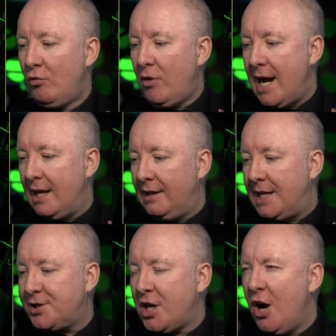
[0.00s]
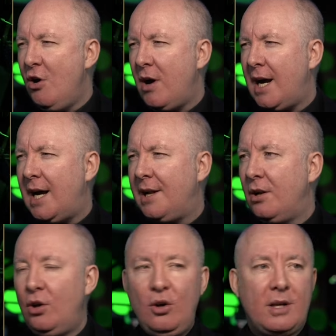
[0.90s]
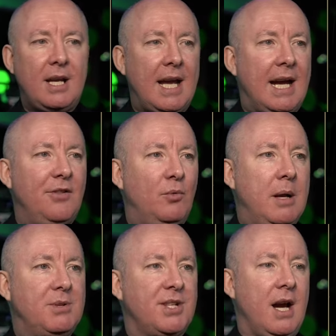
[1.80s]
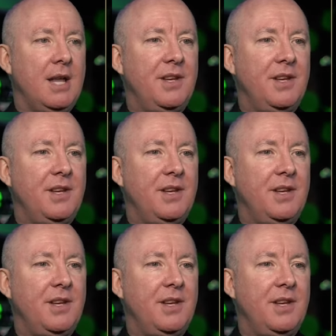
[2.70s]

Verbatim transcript: Right, let's go and look at the website.